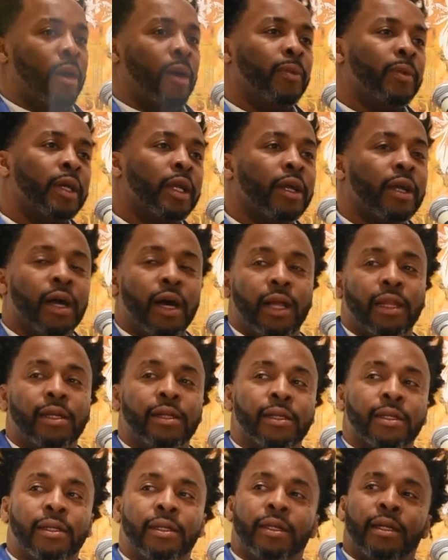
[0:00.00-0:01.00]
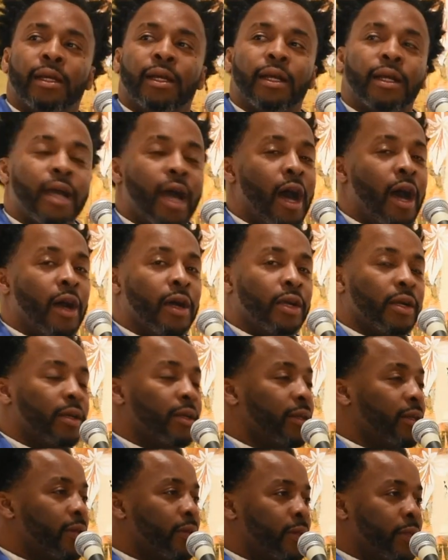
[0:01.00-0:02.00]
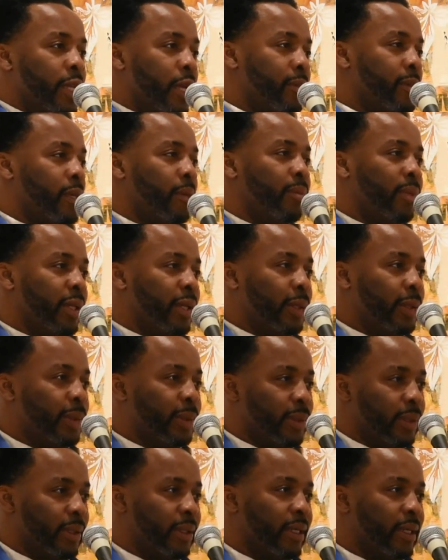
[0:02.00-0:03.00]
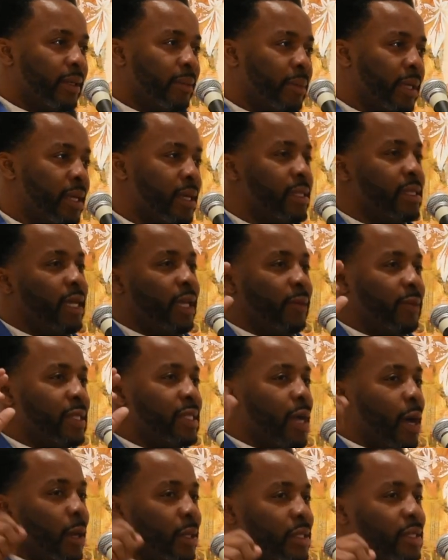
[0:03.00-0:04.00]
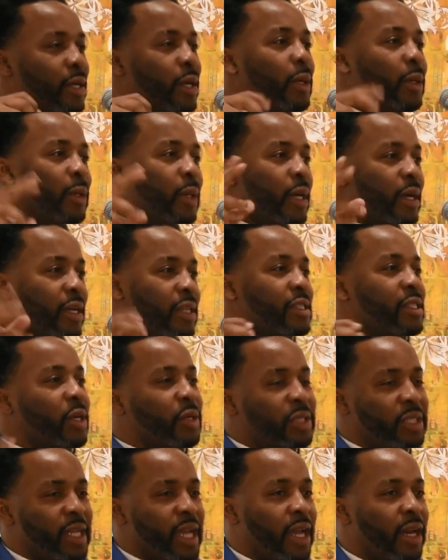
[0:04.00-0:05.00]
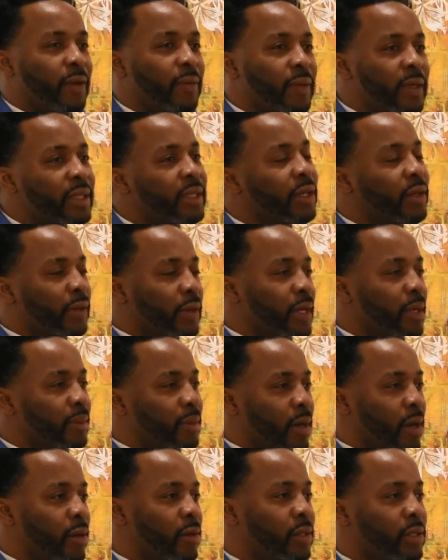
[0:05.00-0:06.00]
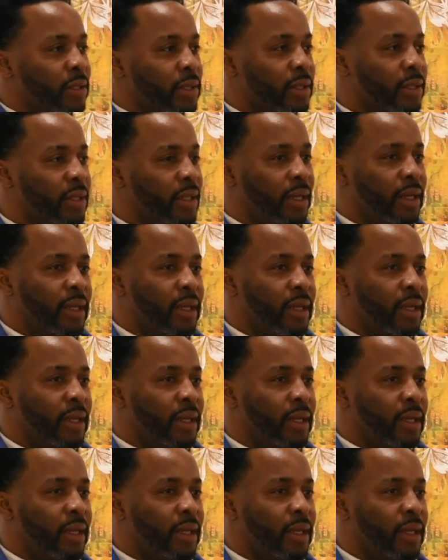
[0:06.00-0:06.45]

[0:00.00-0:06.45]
up with a color called Nipsey Blue because he was also associated with the crib culture